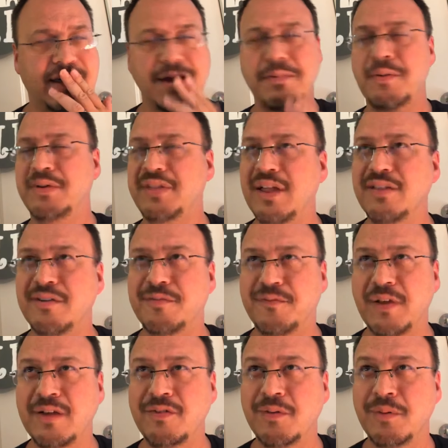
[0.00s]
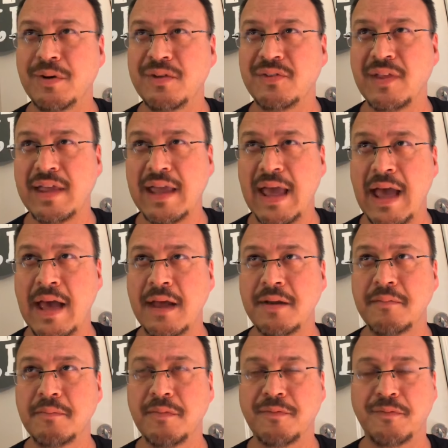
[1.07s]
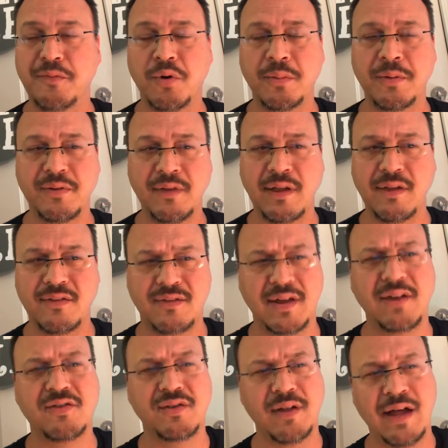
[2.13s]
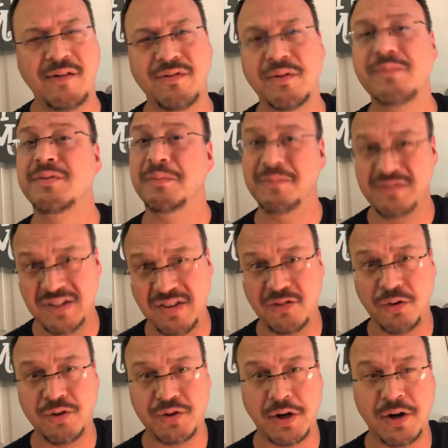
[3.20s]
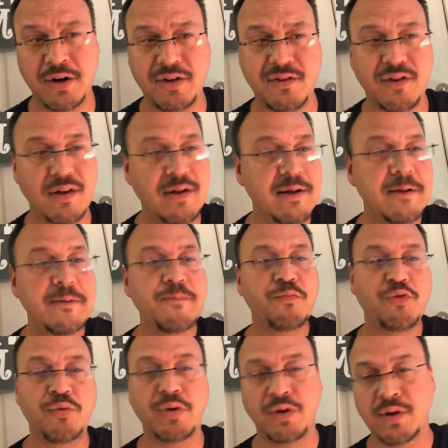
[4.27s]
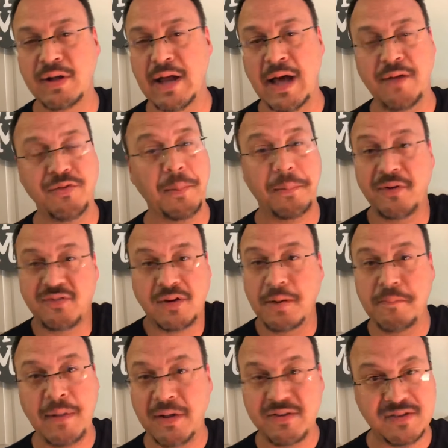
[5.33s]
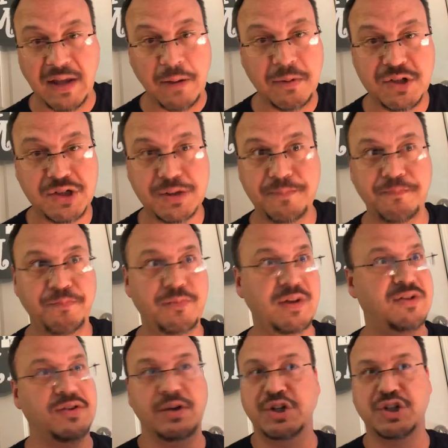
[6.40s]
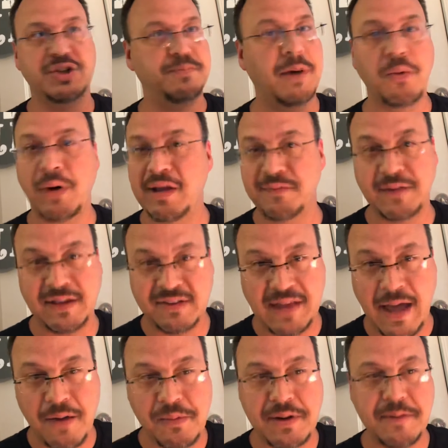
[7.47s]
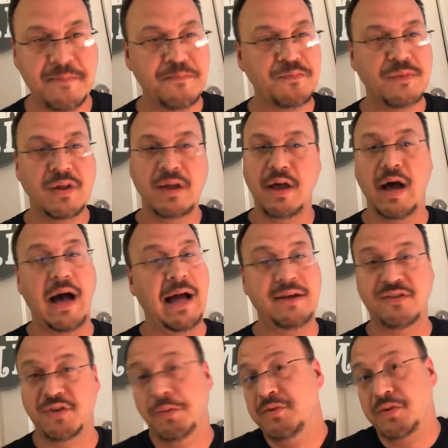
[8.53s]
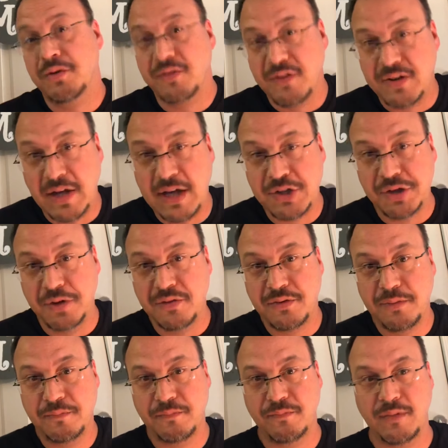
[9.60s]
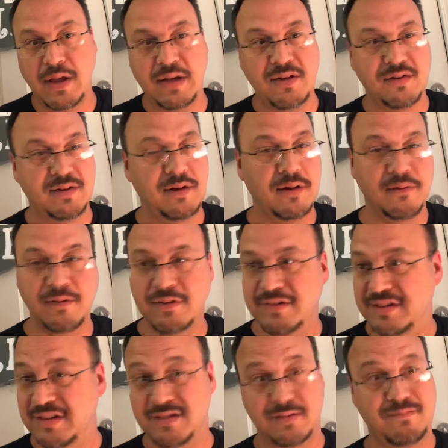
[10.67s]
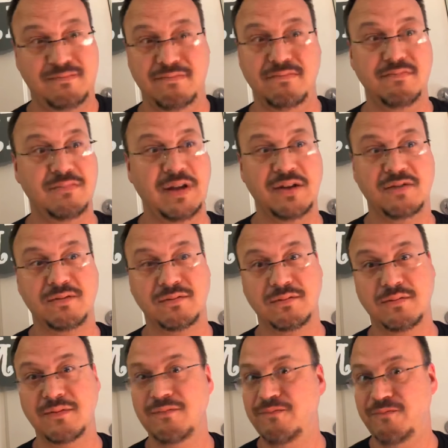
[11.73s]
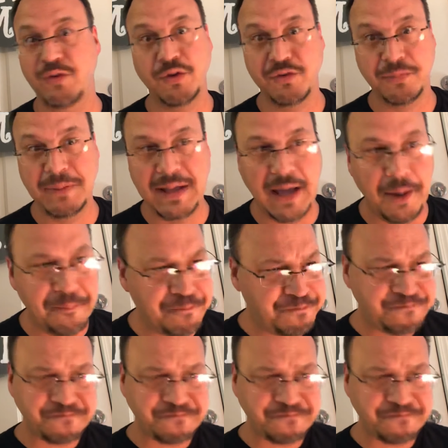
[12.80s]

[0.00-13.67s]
remember what the other flavor was they had before, but they occasionally have some seasonal tarts. Really good. The brisket melt sandwich is delicious. My wife likes that one. I just always go to the tachos. I just, that fills me up.